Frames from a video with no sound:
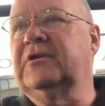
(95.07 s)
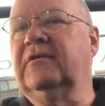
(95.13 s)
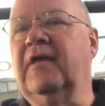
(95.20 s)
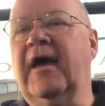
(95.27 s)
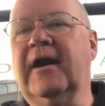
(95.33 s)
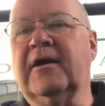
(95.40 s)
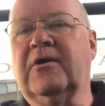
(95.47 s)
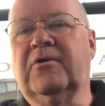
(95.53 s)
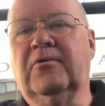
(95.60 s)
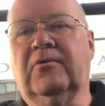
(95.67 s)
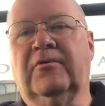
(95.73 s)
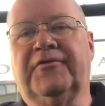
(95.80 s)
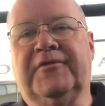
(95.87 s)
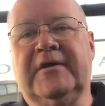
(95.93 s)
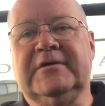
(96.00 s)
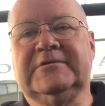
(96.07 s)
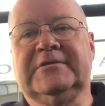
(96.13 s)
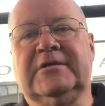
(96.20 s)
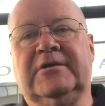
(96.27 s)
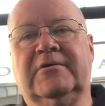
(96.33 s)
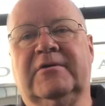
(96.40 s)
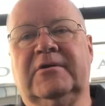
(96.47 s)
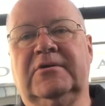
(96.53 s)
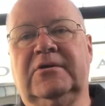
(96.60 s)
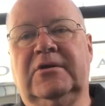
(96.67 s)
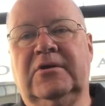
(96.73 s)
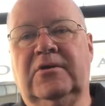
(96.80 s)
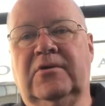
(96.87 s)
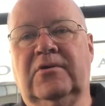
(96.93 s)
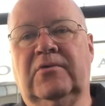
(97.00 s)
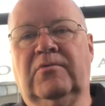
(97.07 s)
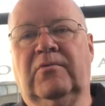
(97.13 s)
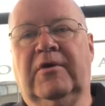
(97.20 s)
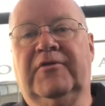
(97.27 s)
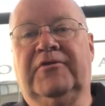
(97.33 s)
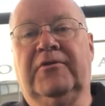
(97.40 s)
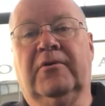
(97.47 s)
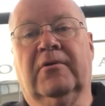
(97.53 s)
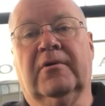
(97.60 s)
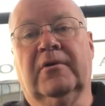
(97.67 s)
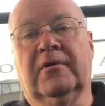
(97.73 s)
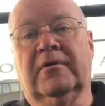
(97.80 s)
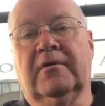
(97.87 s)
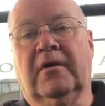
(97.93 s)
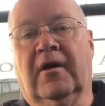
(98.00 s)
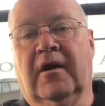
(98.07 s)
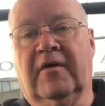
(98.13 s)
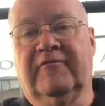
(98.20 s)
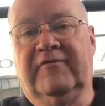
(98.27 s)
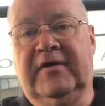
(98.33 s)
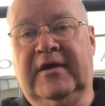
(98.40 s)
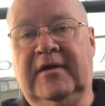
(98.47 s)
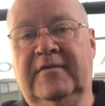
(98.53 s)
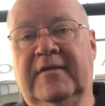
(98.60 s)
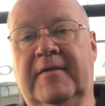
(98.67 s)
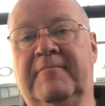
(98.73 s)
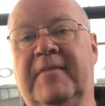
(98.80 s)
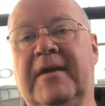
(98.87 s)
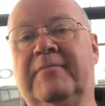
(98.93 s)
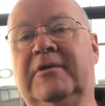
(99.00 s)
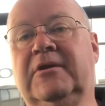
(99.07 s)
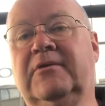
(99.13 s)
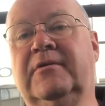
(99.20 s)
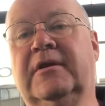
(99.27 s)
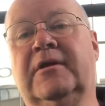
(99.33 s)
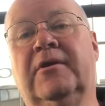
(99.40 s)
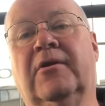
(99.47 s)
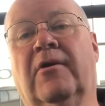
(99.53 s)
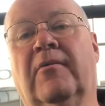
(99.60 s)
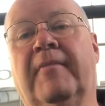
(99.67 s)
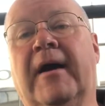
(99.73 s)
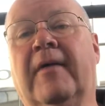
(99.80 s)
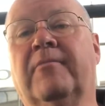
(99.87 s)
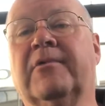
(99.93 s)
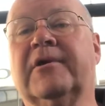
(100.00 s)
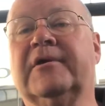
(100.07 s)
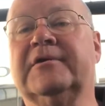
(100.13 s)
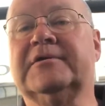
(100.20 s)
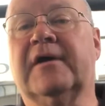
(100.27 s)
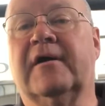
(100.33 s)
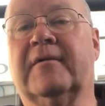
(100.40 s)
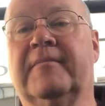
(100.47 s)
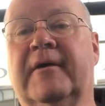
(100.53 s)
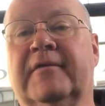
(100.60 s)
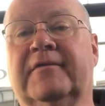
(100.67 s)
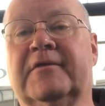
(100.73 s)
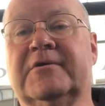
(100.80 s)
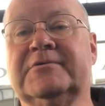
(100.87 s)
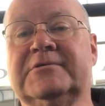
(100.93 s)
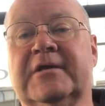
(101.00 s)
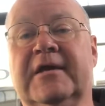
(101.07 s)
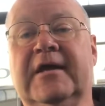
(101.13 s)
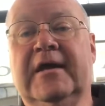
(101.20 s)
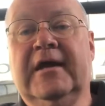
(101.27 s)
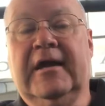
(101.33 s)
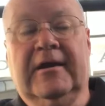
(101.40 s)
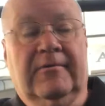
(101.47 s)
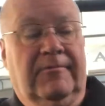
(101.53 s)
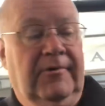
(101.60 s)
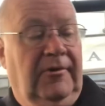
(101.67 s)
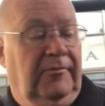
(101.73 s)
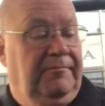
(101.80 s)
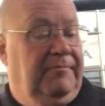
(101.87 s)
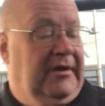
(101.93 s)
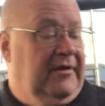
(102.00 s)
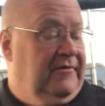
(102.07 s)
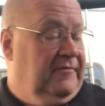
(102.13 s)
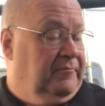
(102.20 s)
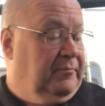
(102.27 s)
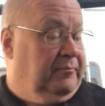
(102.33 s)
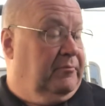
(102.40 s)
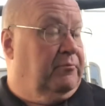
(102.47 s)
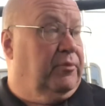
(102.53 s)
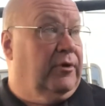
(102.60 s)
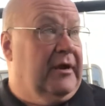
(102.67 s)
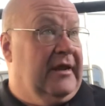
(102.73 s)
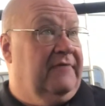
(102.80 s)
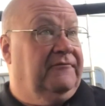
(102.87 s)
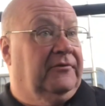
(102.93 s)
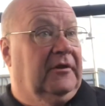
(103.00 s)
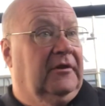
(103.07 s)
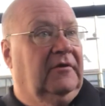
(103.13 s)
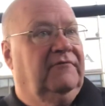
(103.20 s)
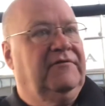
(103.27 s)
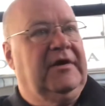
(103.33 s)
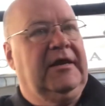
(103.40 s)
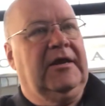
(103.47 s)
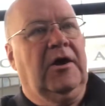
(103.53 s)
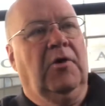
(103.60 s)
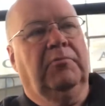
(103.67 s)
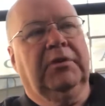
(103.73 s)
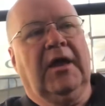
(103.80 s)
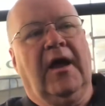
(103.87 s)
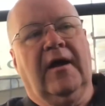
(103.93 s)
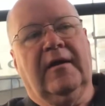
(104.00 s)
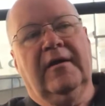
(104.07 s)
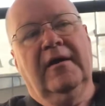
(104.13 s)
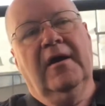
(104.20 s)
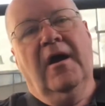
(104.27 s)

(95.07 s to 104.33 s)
a lot of cool things that you can do with your RV that maybe you didn't know about, and we're going to talk about those in a real brief little video blog.